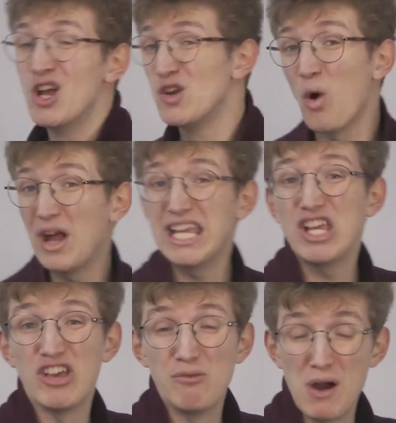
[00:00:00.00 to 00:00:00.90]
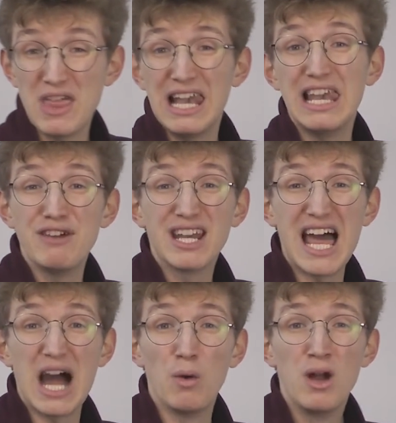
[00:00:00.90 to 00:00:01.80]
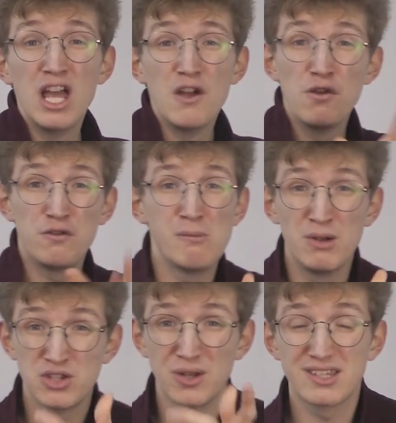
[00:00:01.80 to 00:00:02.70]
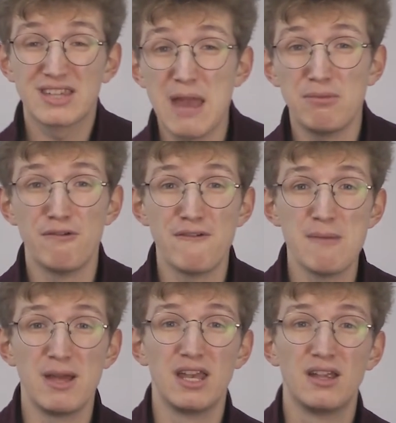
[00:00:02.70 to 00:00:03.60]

not in Egypt, where they're living now, rumored to escape the famine.